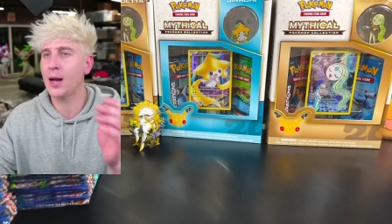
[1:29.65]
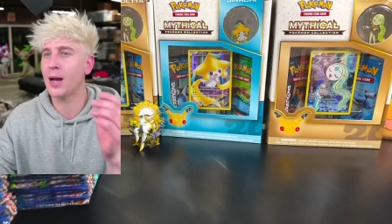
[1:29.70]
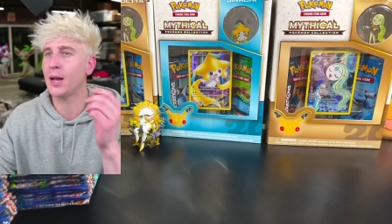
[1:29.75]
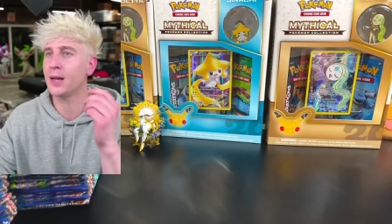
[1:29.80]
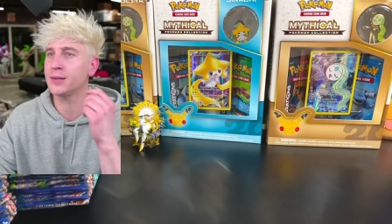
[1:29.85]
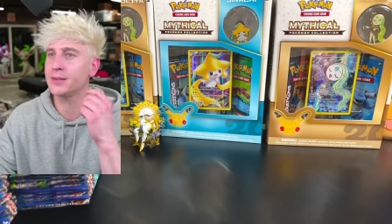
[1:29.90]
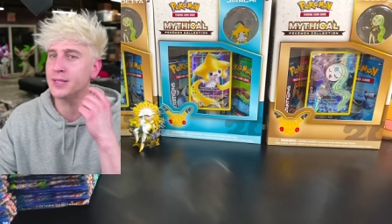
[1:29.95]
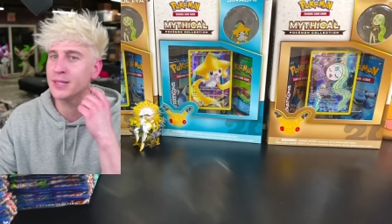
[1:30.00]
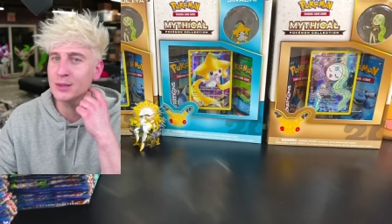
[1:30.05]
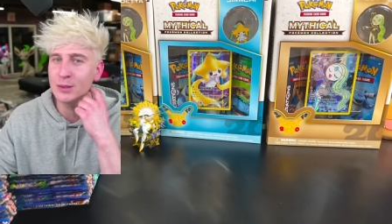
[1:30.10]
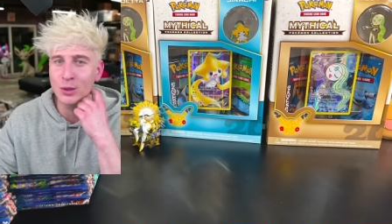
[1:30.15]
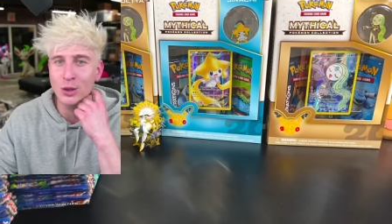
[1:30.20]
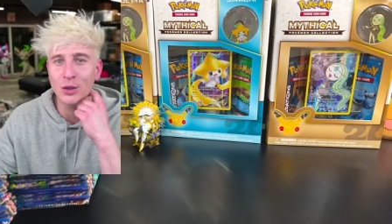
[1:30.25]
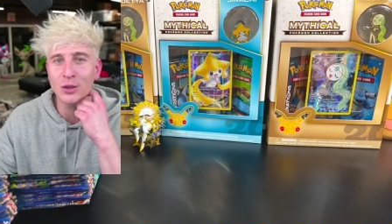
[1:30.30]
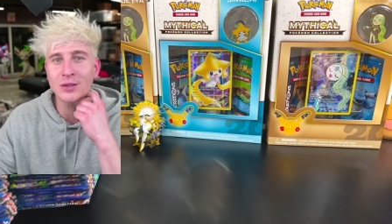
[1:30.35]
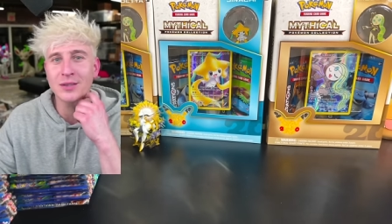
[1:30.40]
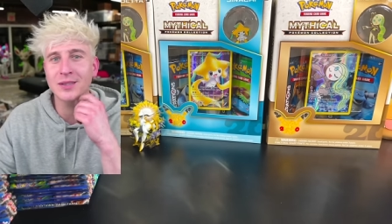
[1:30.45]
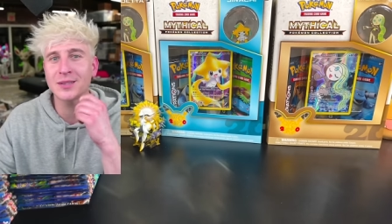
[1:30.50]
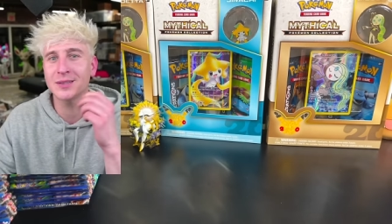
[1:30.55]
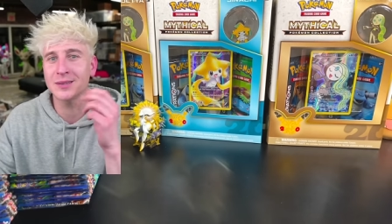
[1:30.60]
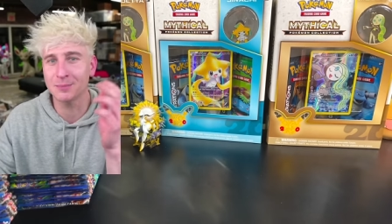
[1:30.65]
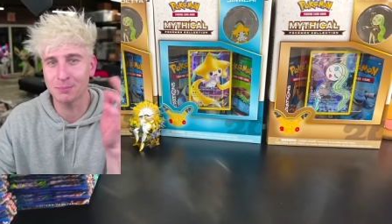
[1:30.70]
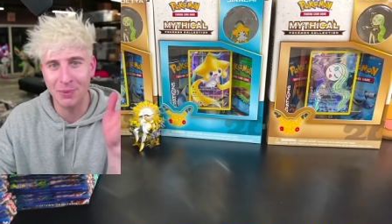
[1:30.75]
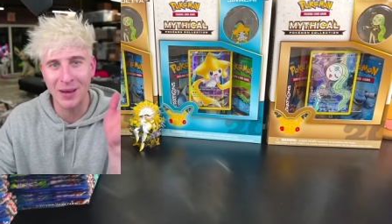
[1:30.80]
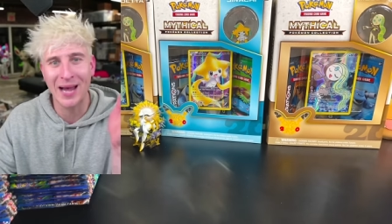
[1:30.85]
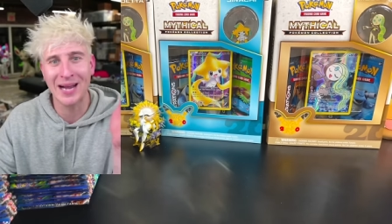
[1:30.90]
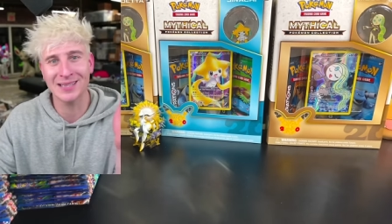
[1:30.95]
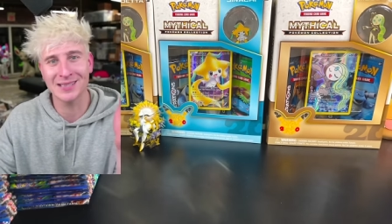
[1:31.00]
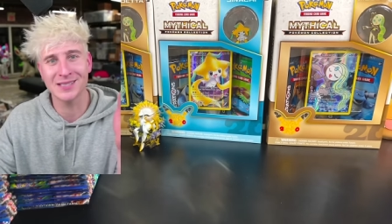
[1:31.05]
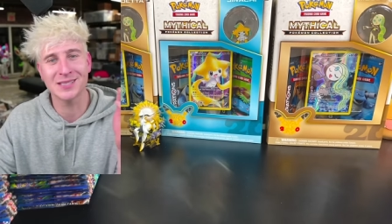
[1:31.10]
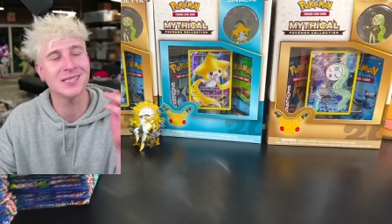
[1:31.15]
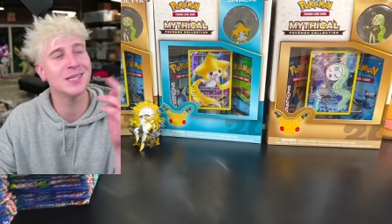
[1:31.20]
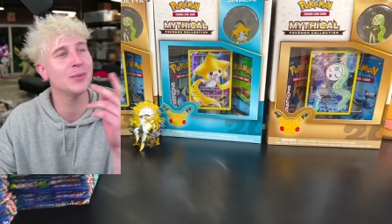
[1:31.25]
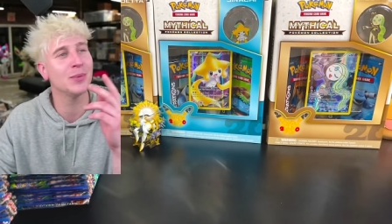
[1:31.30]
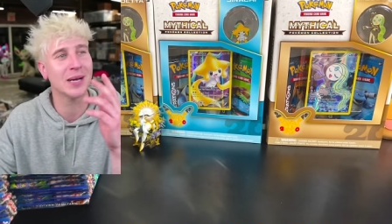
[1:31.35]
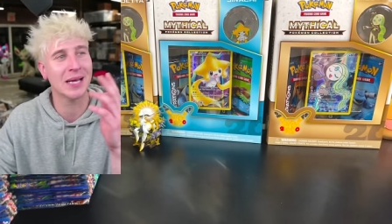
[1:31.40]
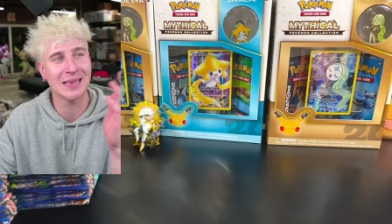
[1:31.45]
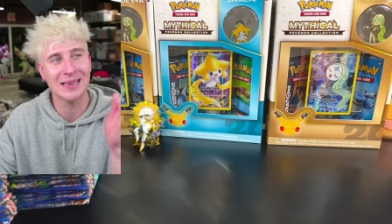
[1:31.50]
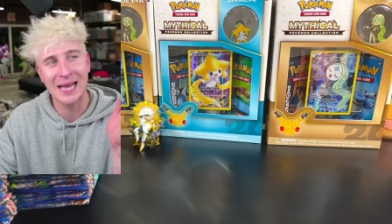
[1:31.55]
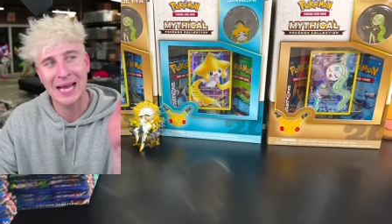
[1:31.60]
I did look back to see when
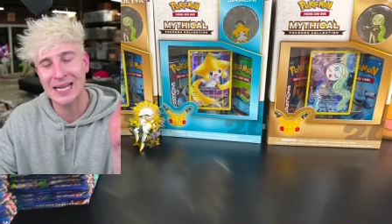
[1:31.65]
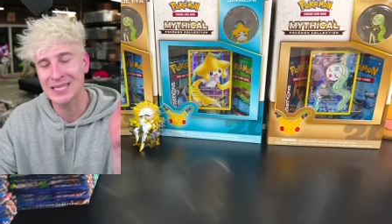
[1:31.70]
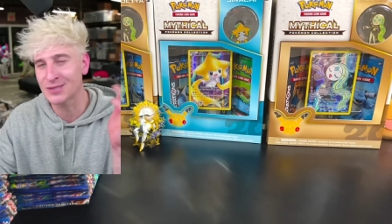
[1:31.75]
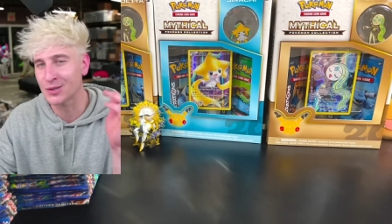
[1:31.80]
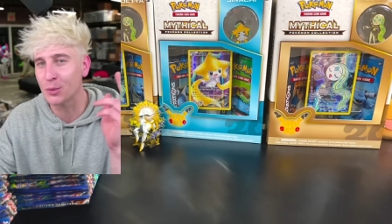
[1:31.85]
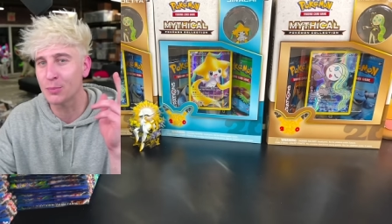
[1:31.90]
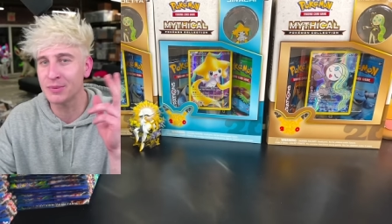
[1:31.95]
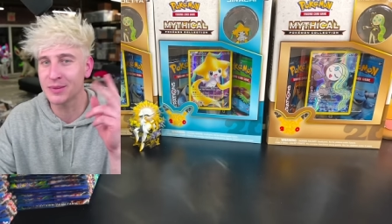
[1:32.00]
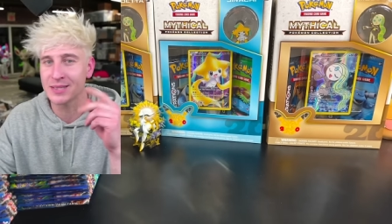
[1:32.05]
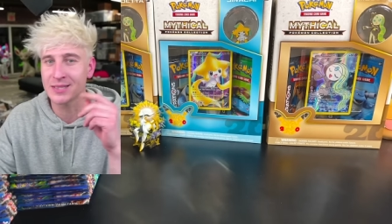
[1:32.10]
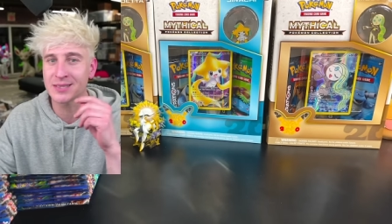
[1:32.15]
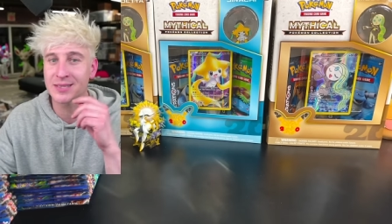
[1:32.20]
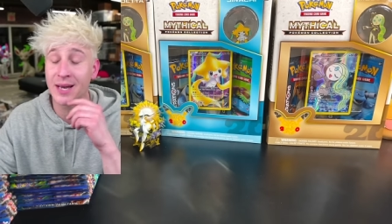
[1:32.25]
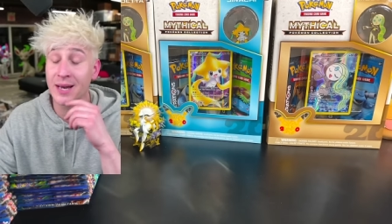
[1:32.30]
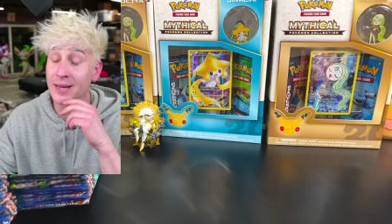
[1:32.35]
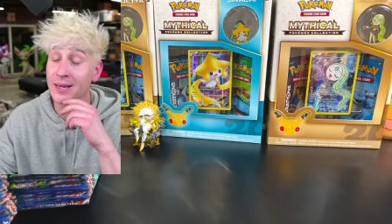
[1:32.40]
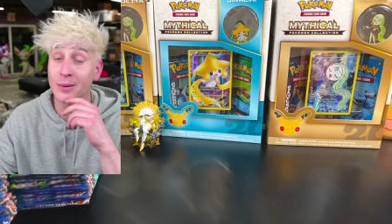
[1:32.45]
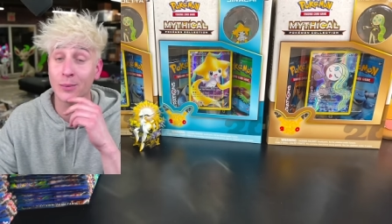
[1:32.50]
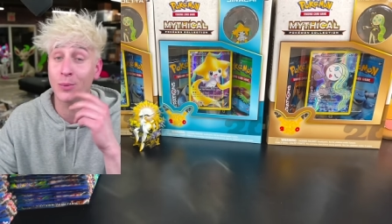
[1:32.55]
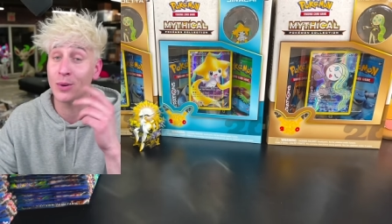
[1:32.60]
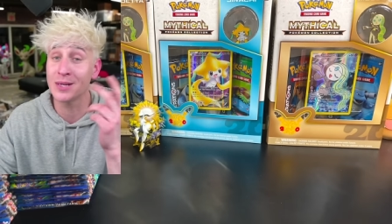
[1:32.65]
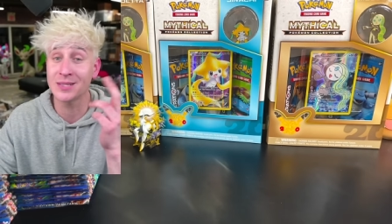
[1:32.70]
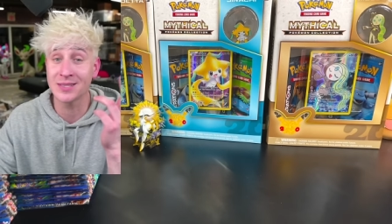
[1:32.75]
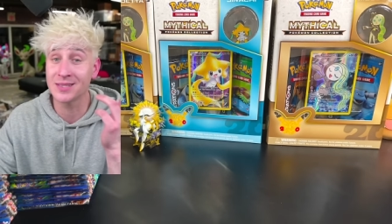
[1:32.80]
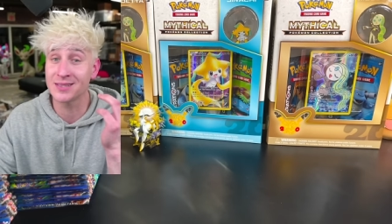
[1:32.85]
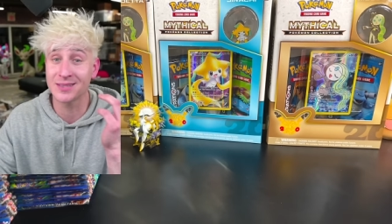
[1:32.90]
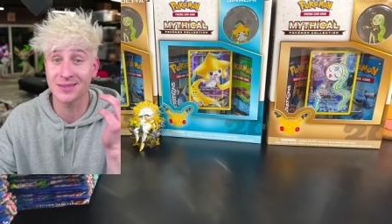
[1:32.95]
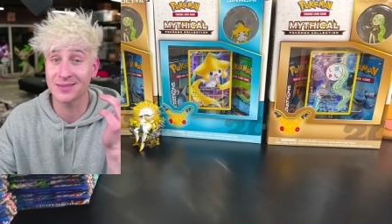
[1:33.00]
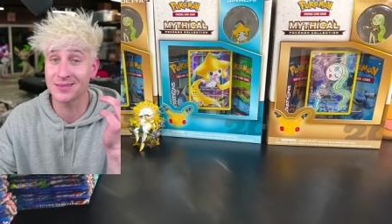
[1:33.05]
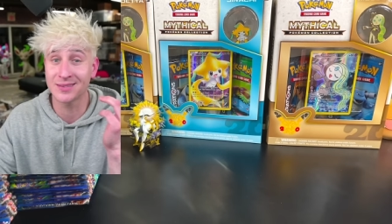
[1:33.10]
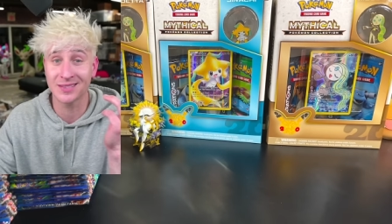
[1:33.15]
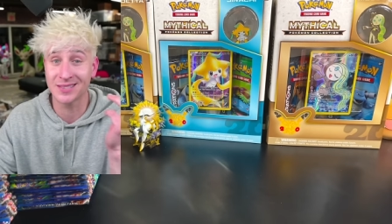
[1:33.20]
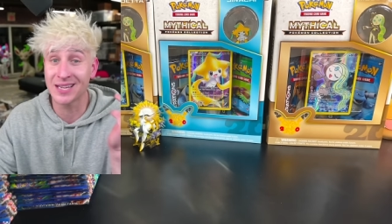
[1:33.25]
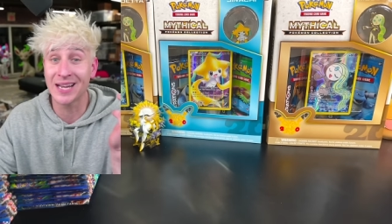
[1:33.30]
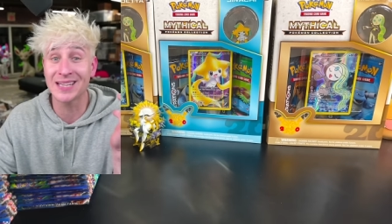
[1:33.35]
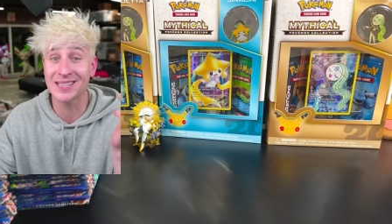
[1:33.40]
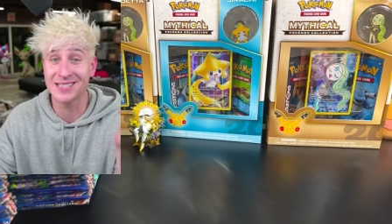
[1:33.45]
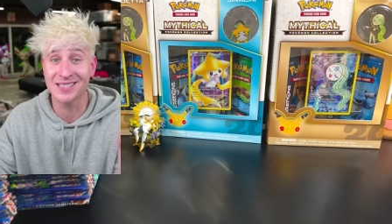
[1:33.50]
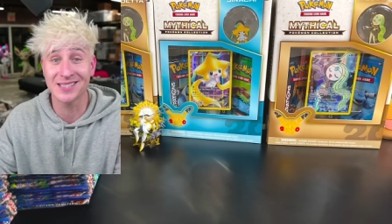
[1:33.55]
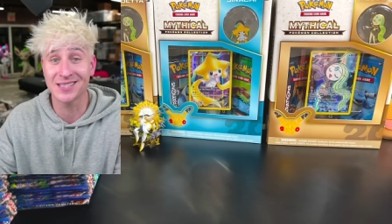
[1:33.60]
I last opened this set, and it wasn't
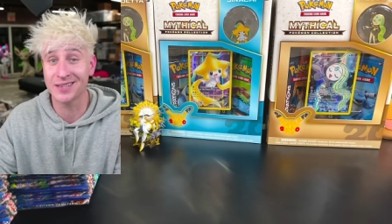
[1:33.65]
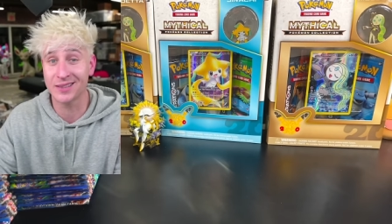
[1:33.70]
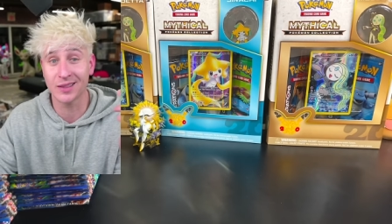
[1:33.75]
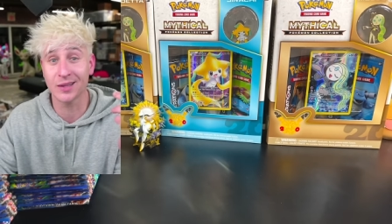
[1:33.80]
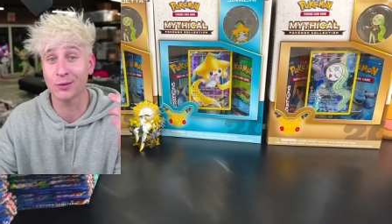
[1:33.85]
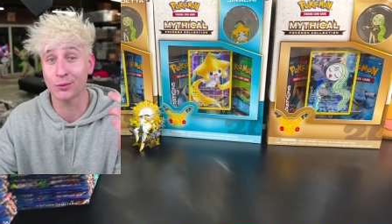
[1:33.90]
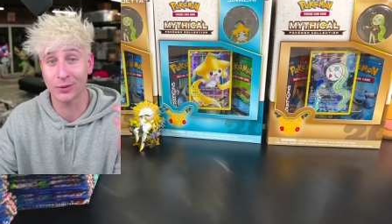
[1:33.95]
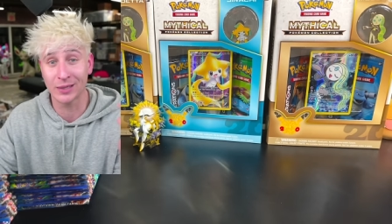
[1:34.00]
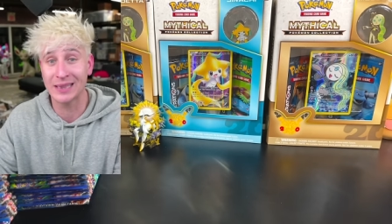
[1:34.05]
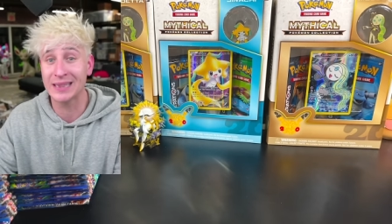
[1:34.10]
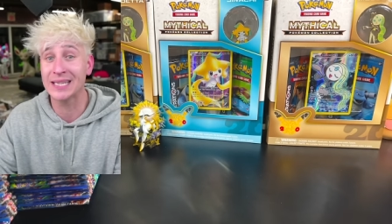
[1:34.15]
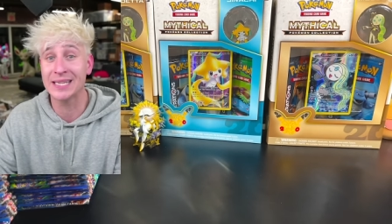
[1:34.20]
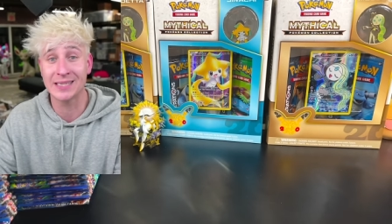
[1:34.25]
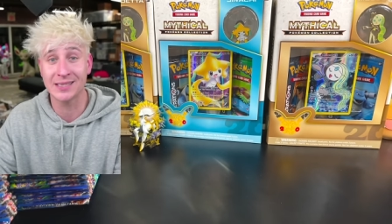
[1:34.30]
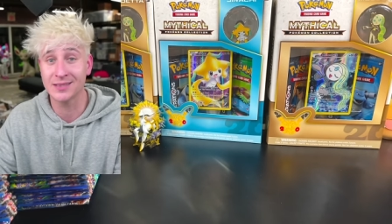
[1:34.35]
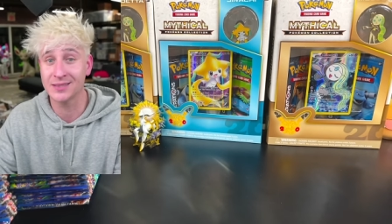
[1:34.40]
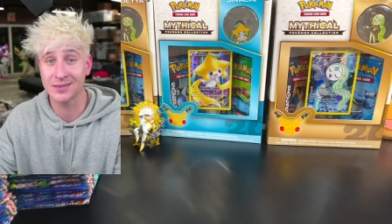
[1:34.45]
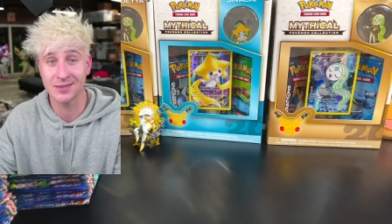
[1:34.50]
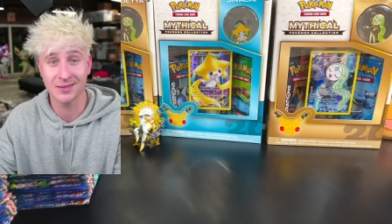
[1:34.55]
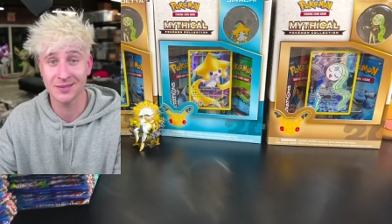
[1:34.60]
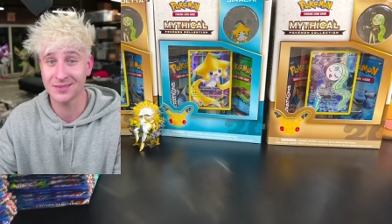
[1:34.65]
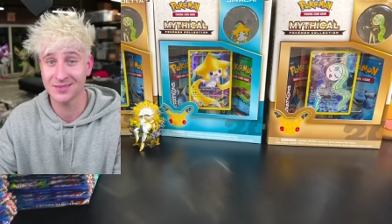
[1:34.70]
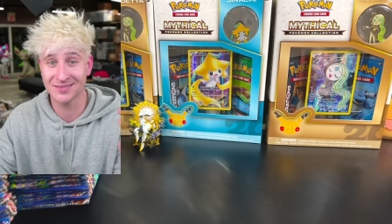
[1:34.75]
since the release